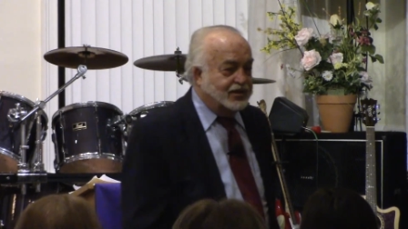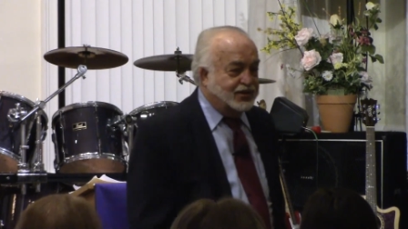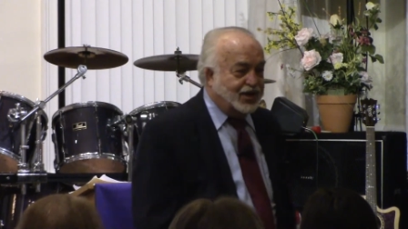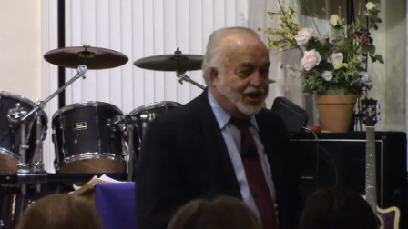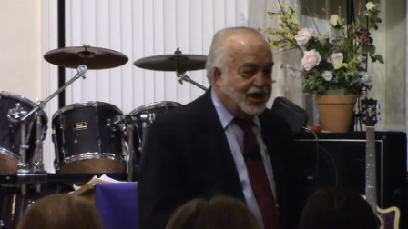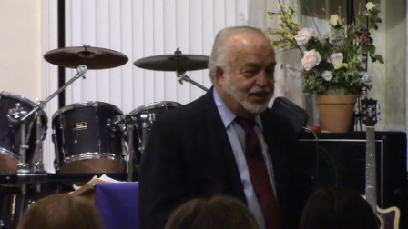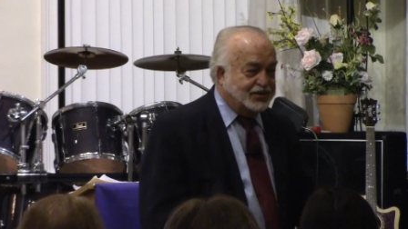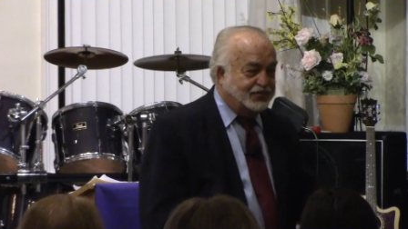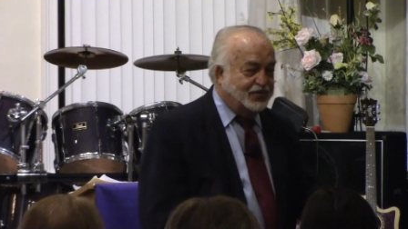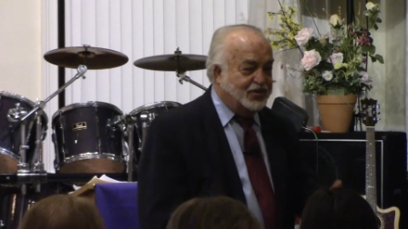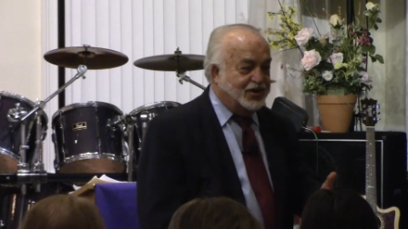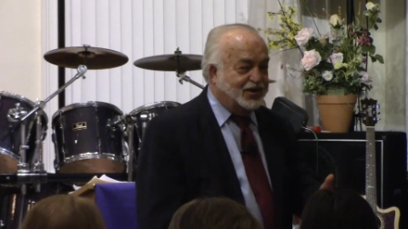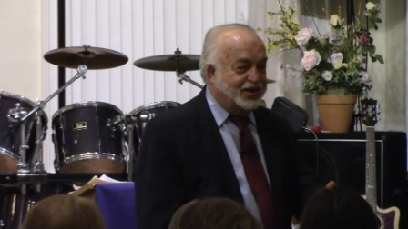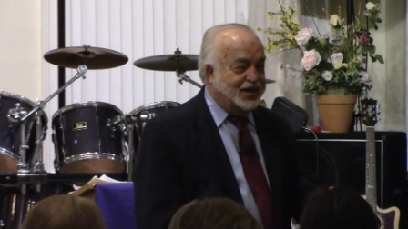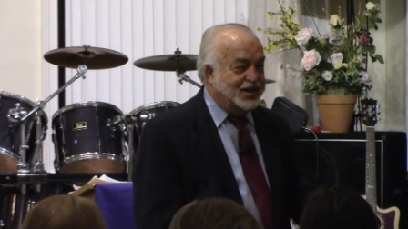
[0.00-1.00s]
to ask
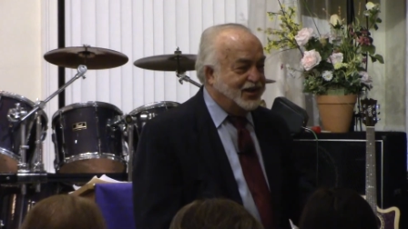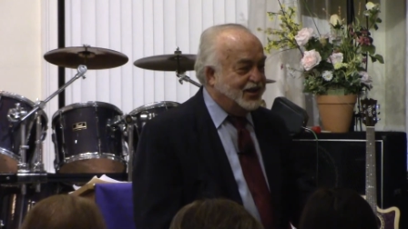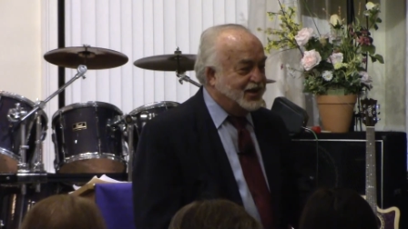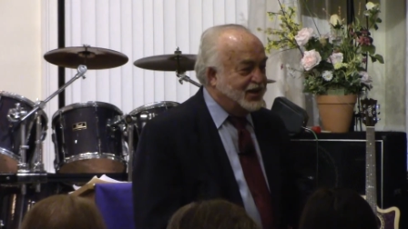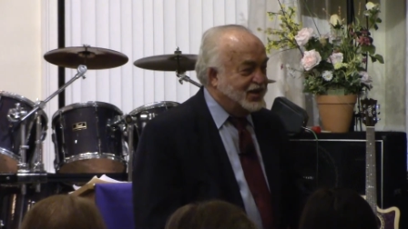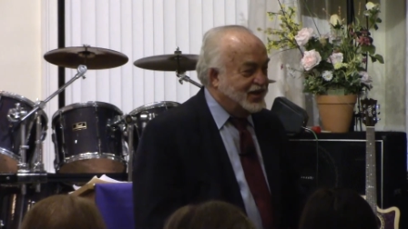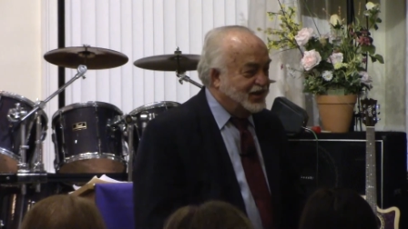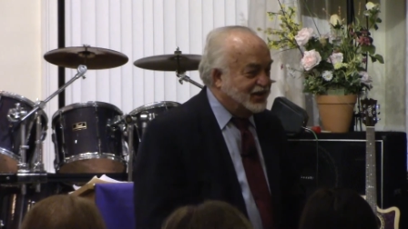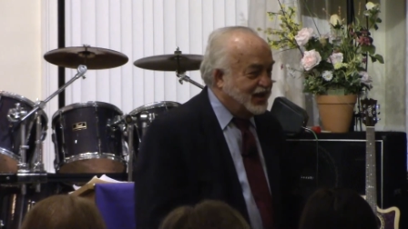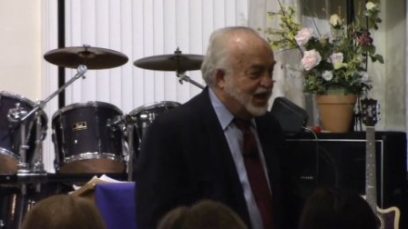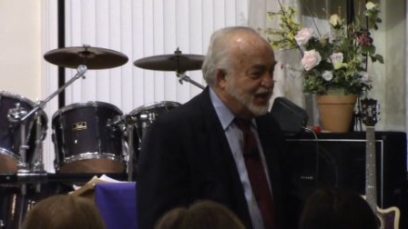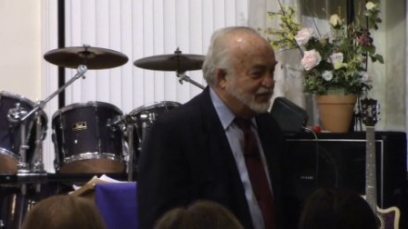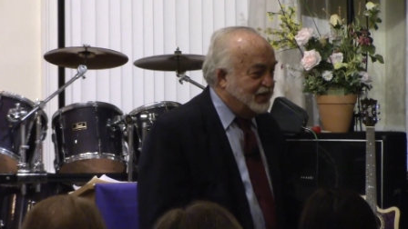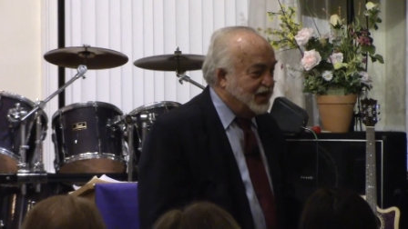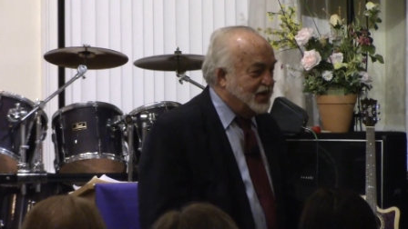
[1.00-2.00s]
for a lady to
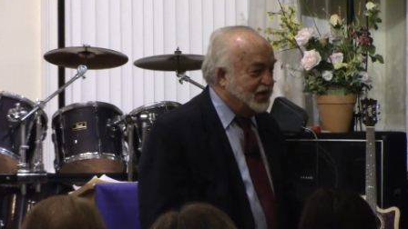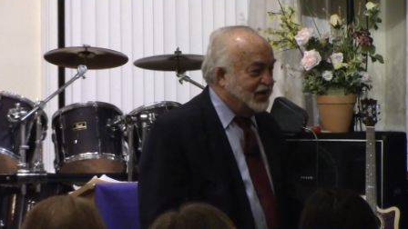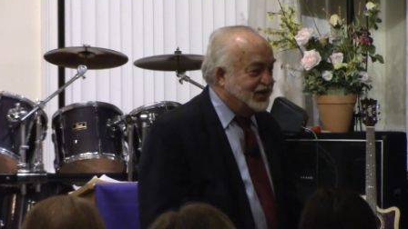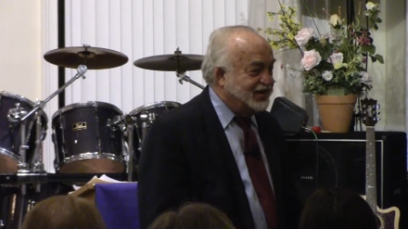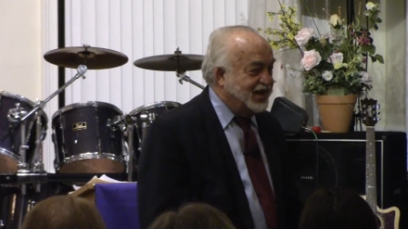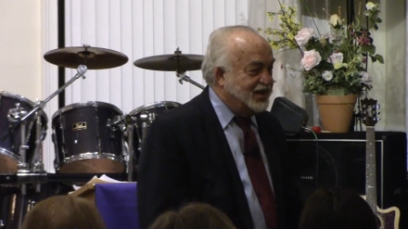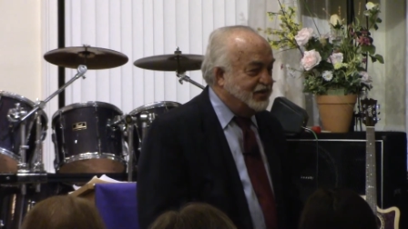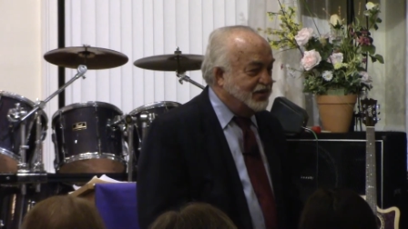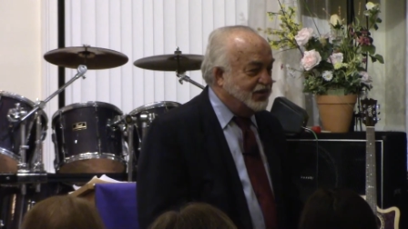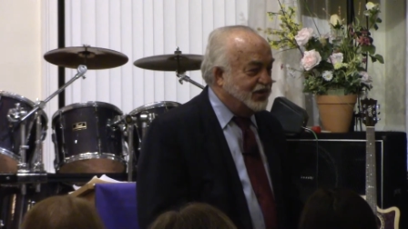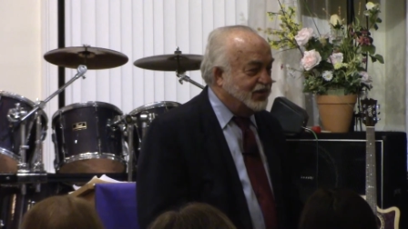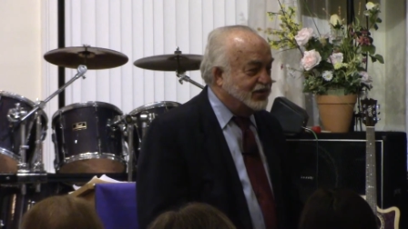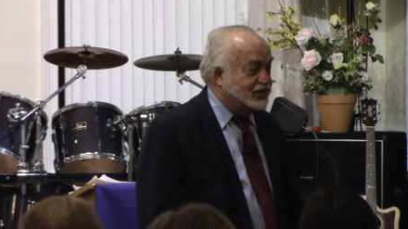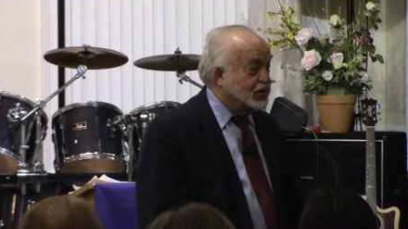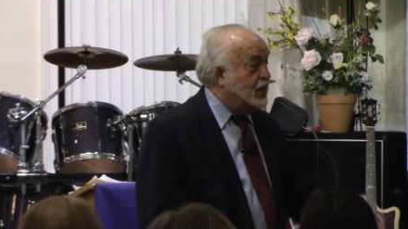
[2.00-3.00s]
have me on a date with
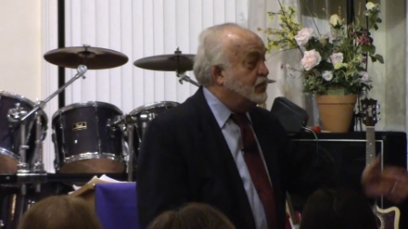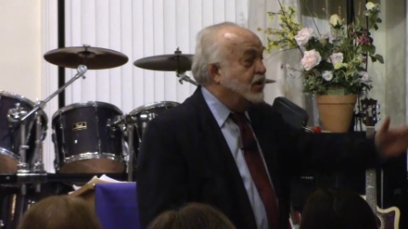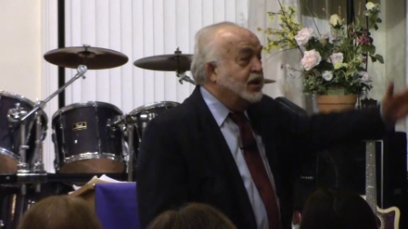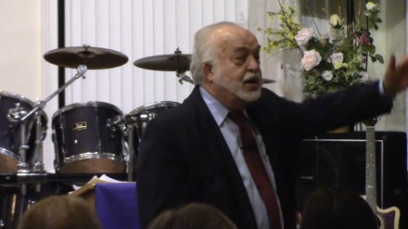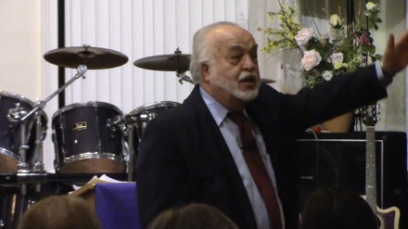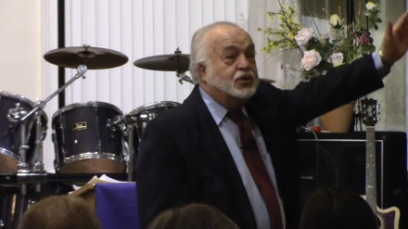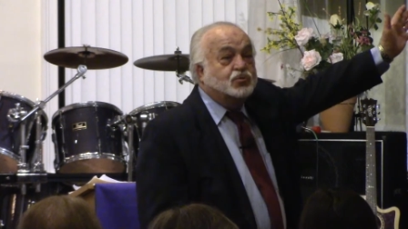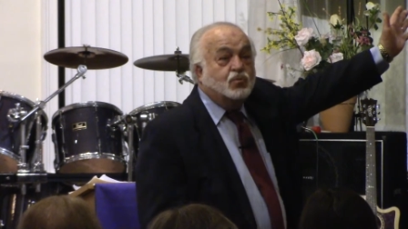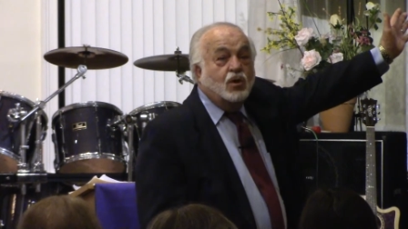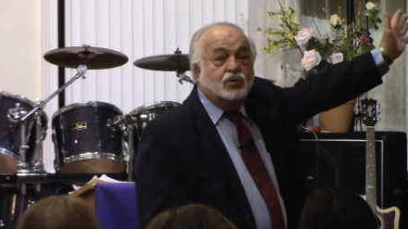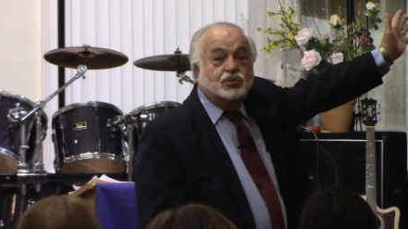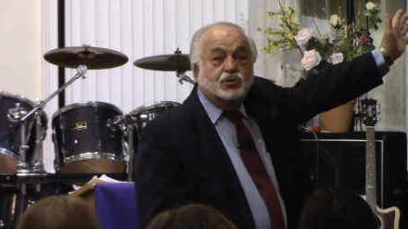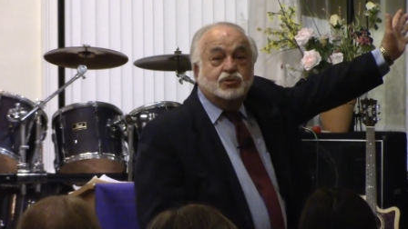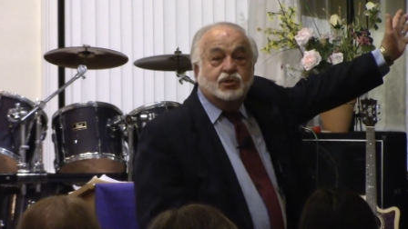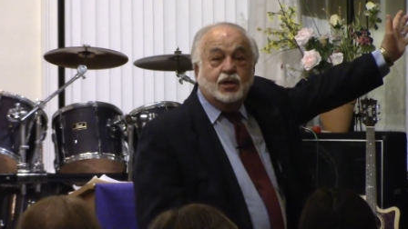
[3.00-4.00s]
you? Somebody else
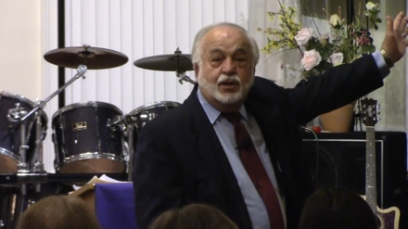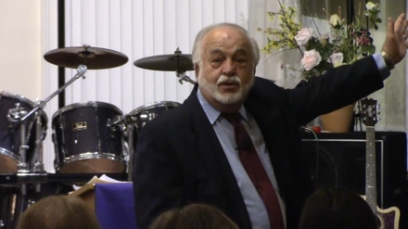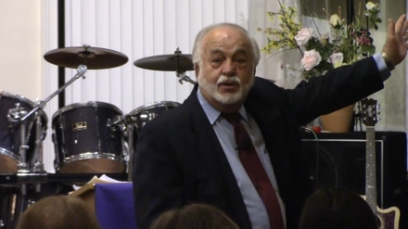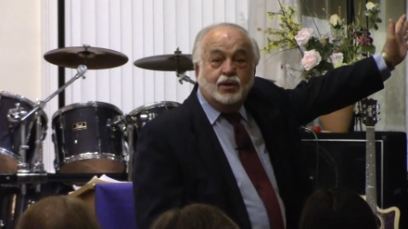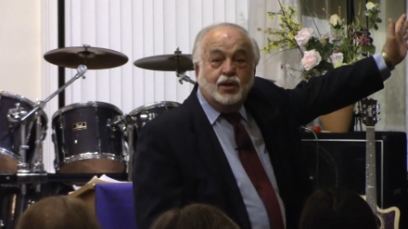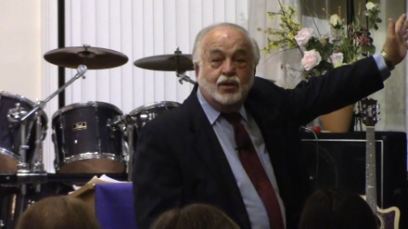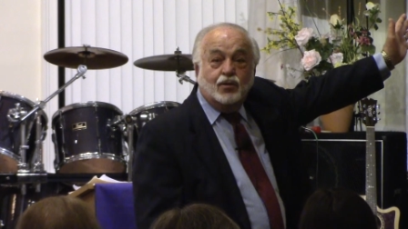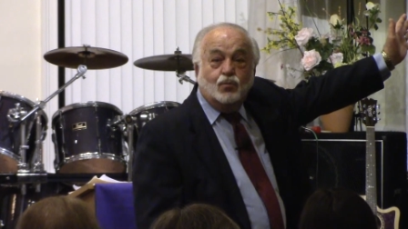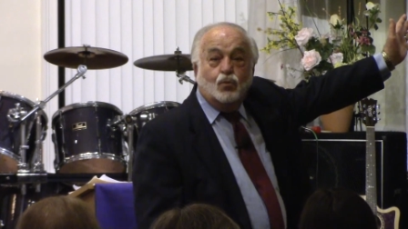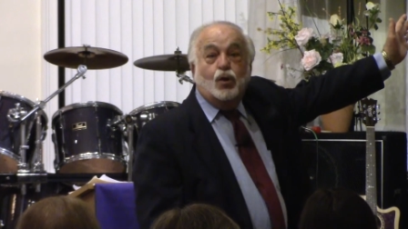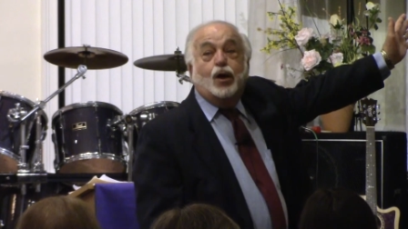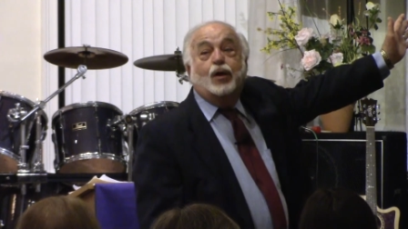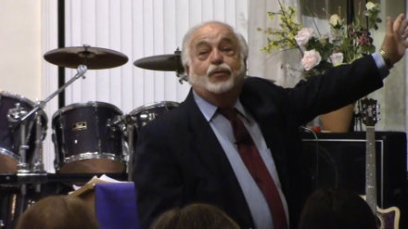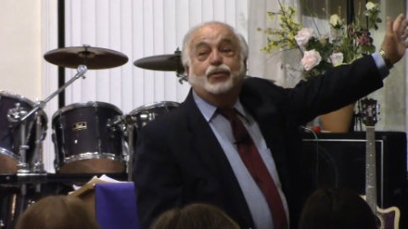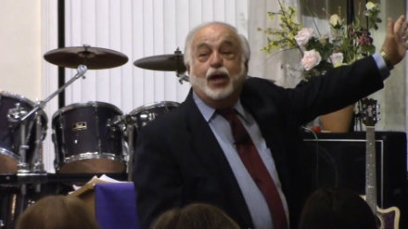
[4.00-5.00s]
wants us to get together.
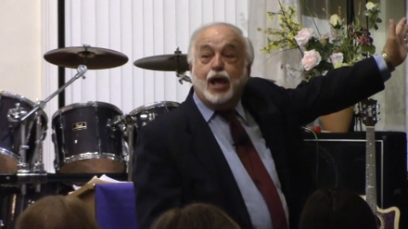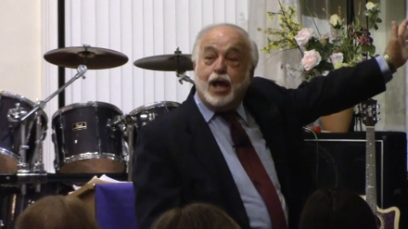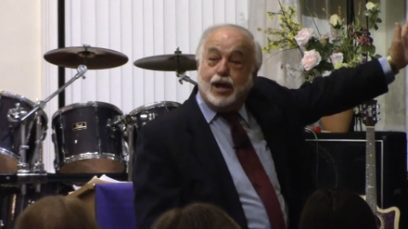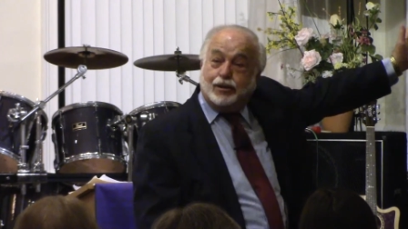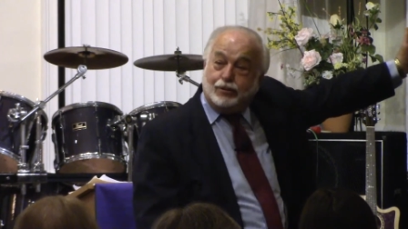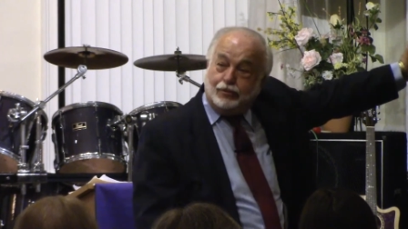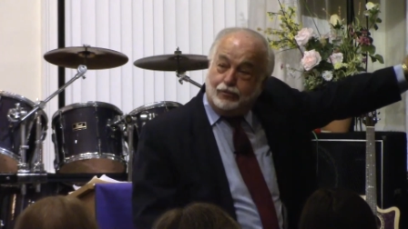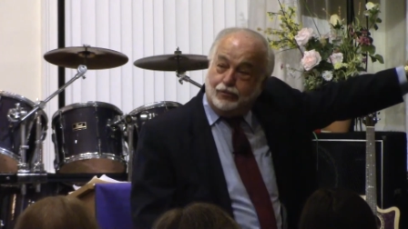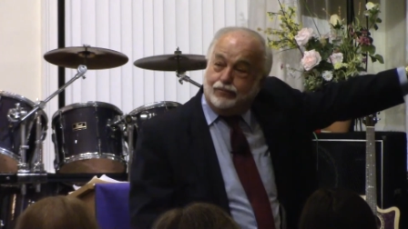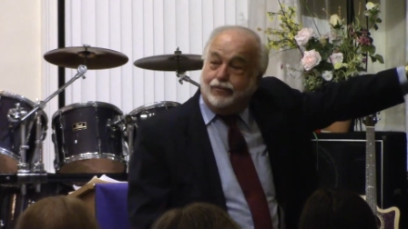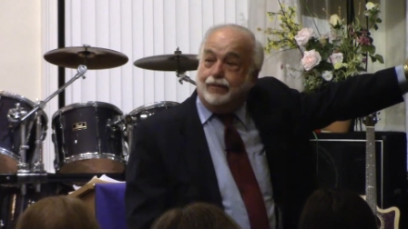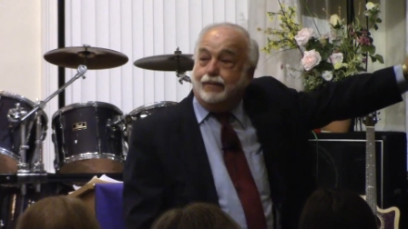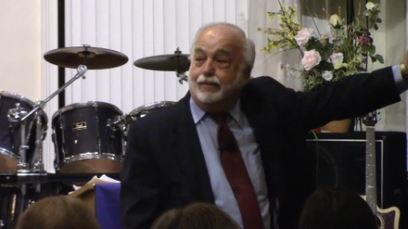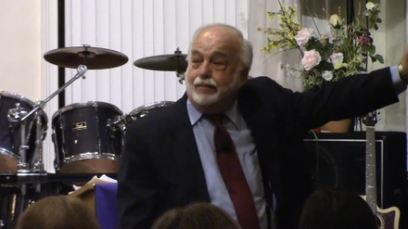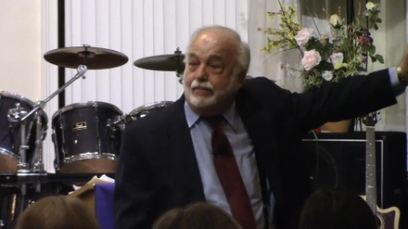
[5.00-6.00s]
Well, thank you
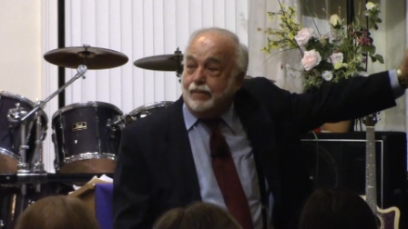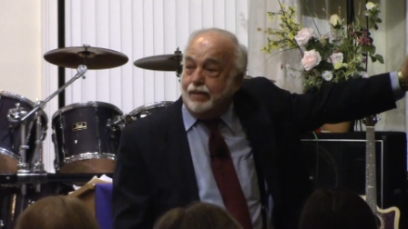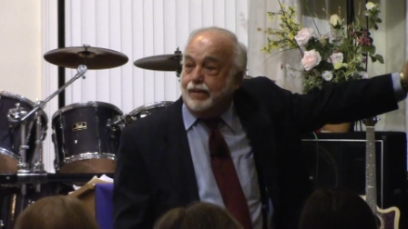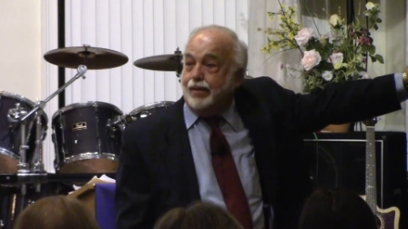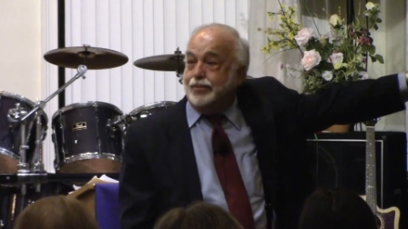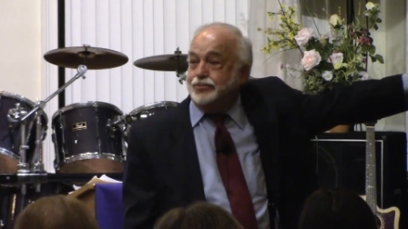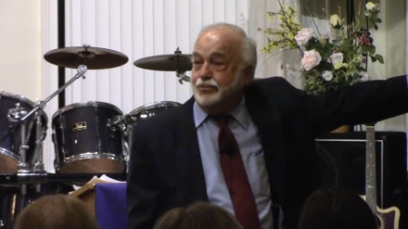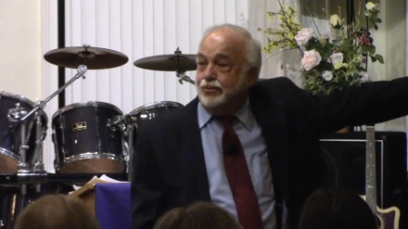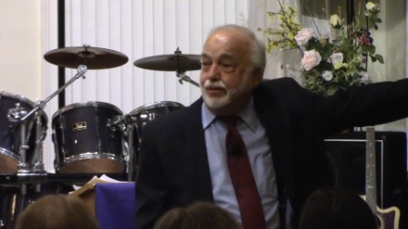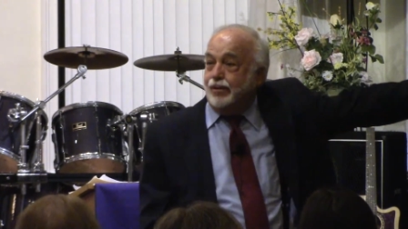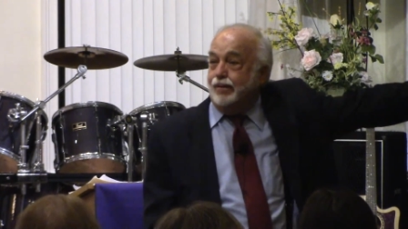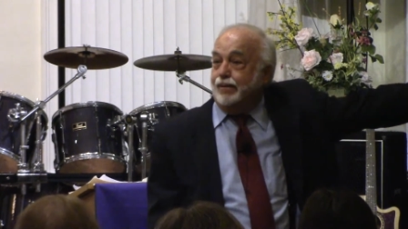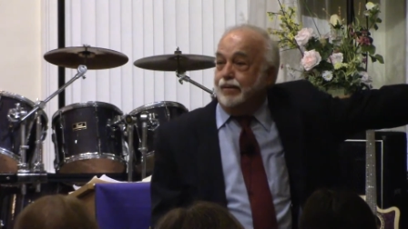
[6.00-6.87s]
very much.